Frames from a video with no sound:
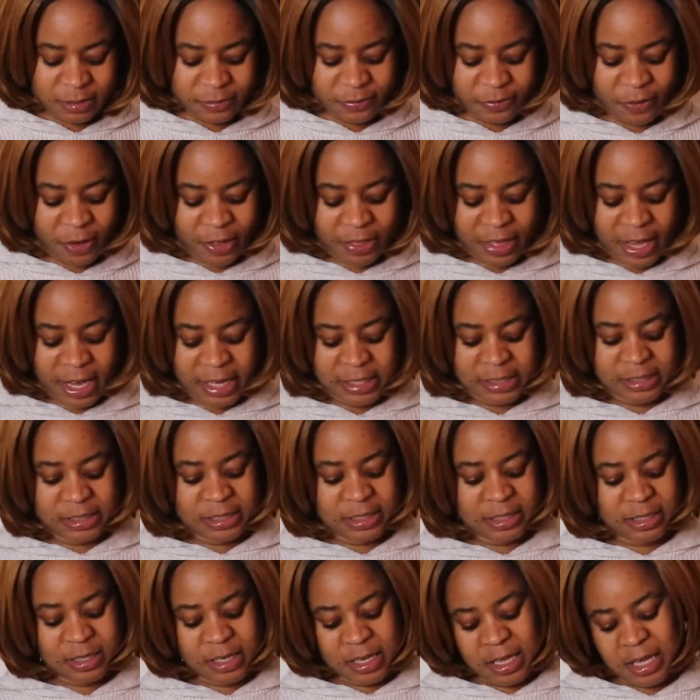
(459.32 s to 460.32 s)
for that.
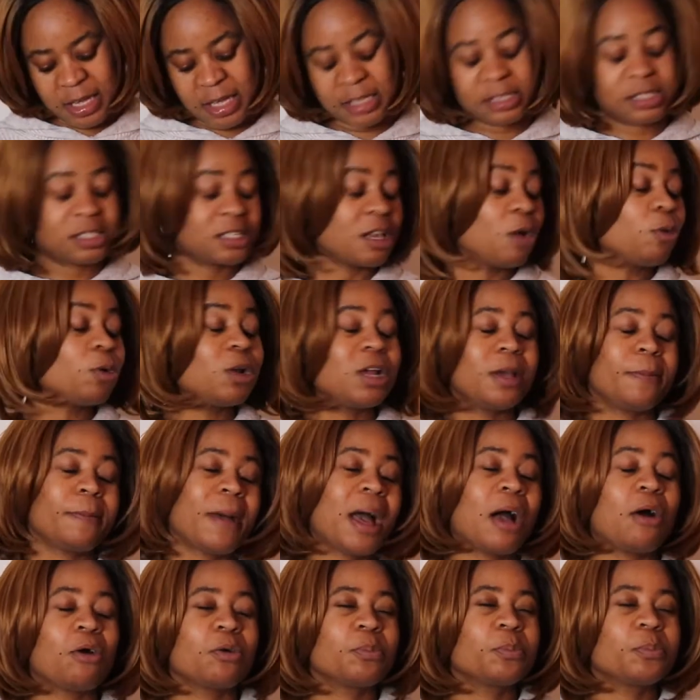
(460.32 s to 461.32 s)
It's only
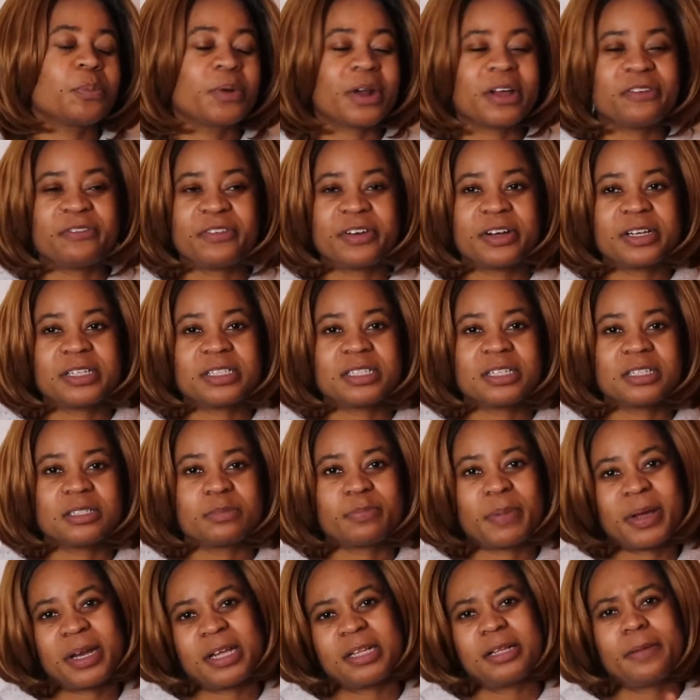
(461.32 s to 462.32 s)
my own preferences,
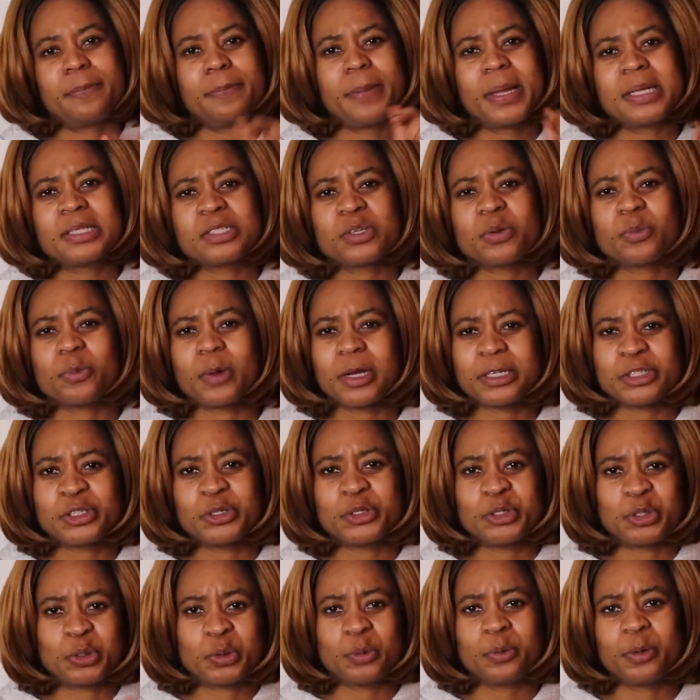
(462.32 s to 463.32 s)
but it depends on what
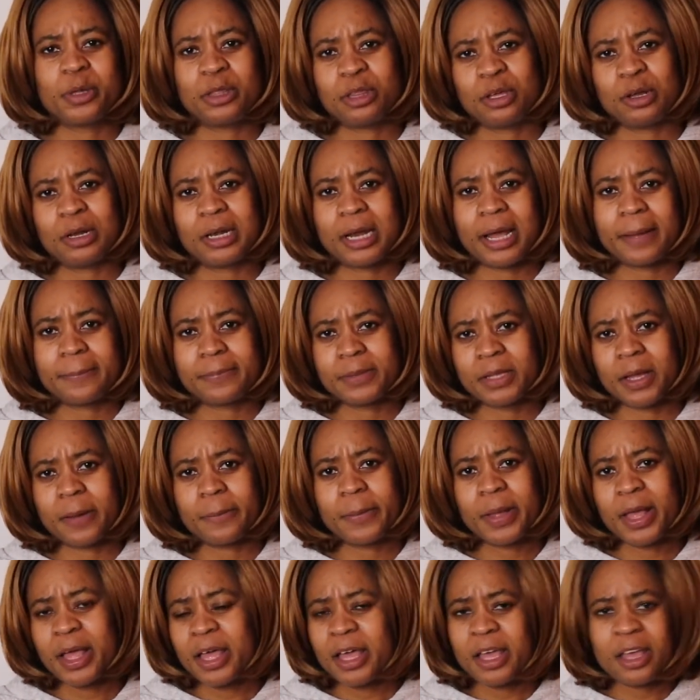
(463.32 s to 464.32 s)
you do with your
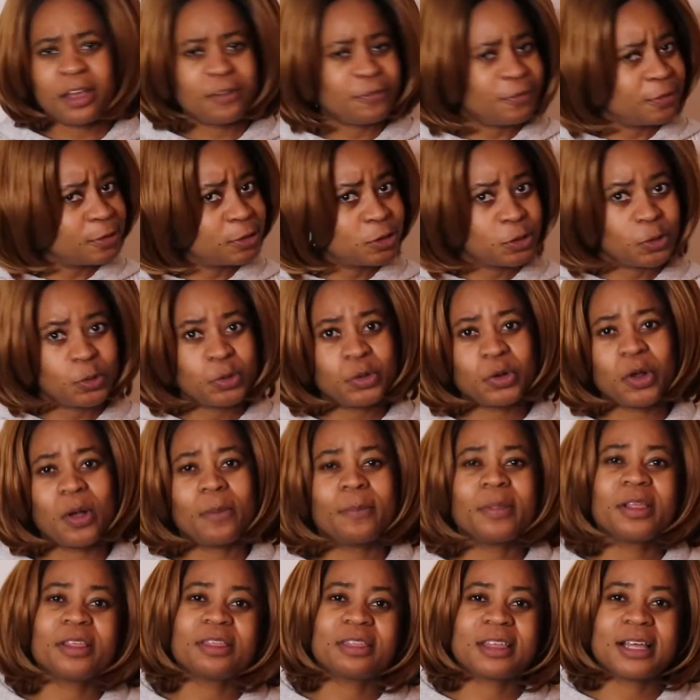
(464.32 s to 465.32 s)
laptop. If you do
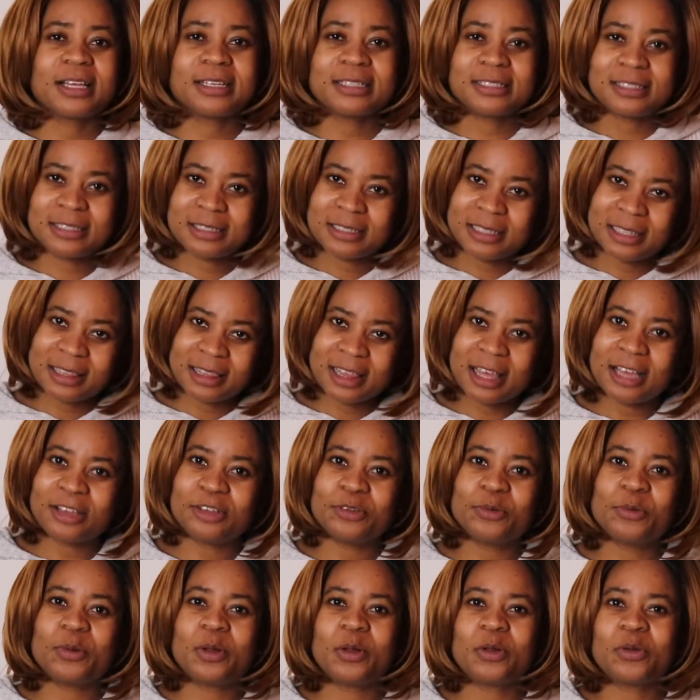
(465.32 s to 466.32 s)
normal things, then
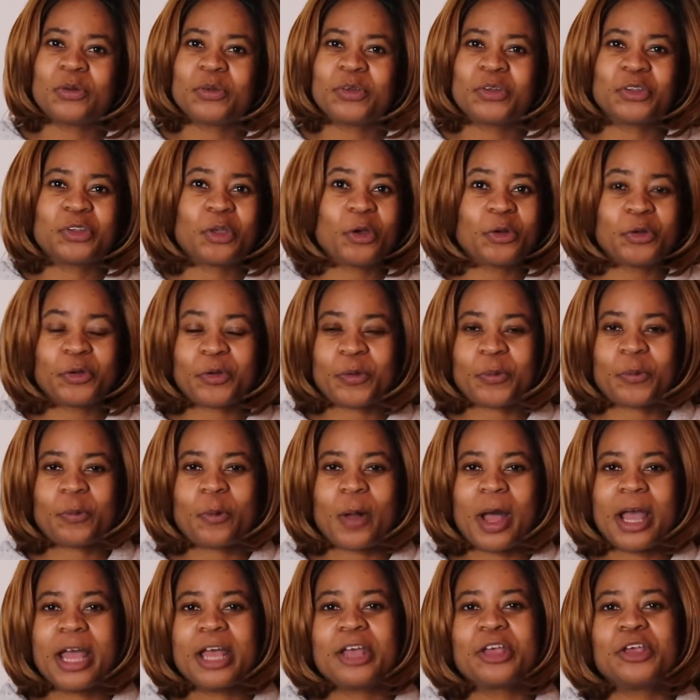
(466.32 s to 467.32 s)
you don't
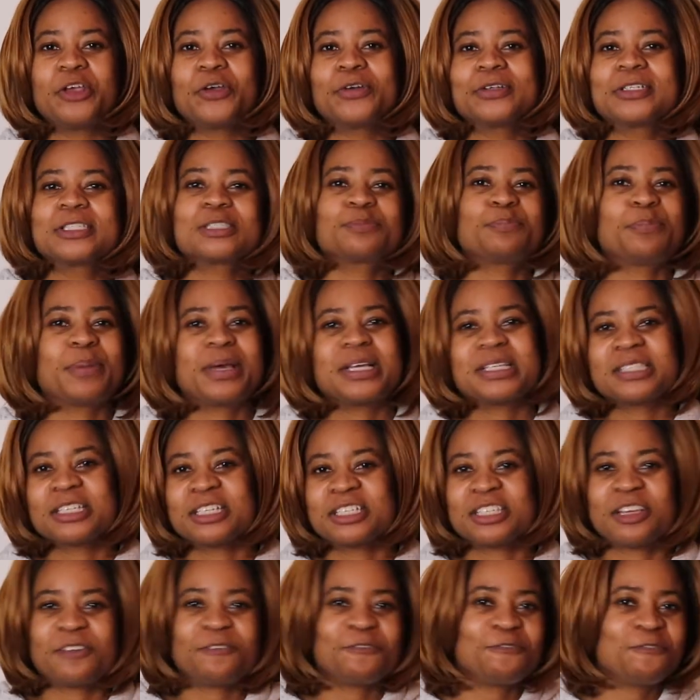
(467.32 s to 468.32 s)
require huge
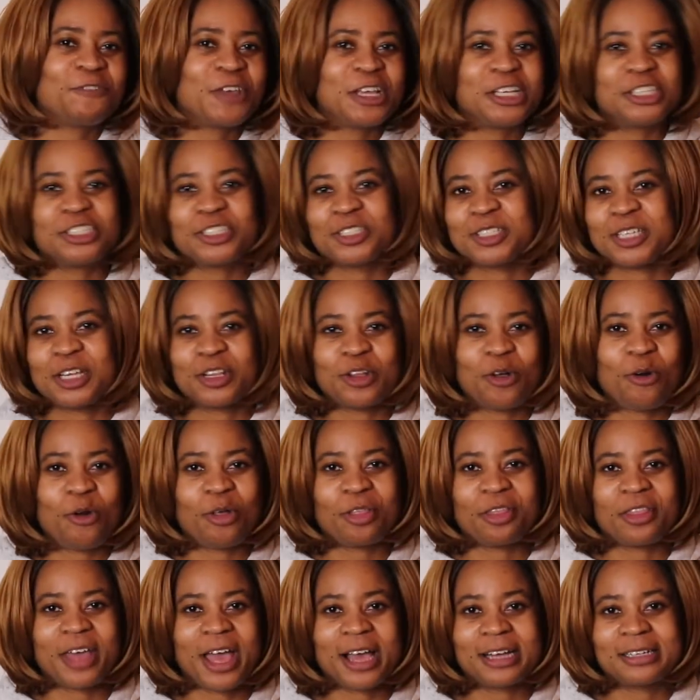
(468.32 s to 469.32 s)
spaces and features and
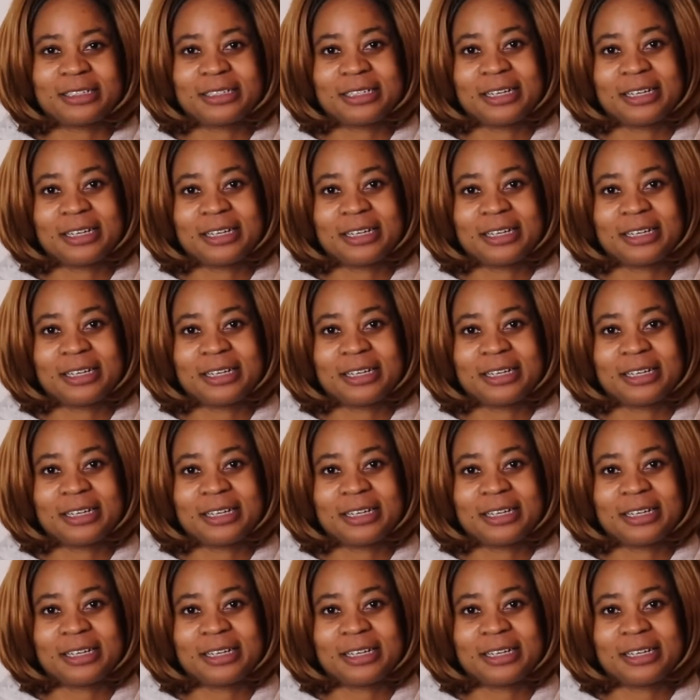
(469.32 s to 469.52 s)
all that.